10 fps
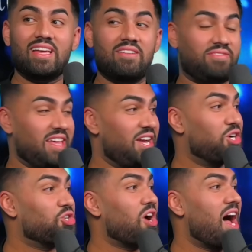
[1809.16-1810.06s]
if they
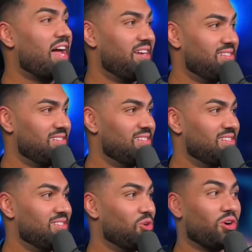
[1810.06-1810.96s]
cry
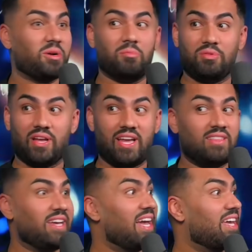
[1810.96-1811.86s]
or
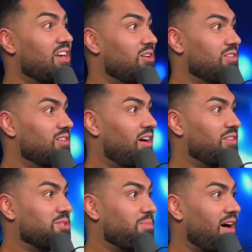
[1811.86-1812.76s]
complain, they get on
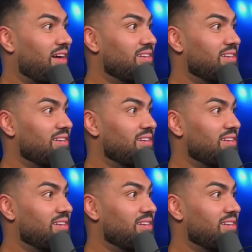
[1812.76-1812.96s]
the spot.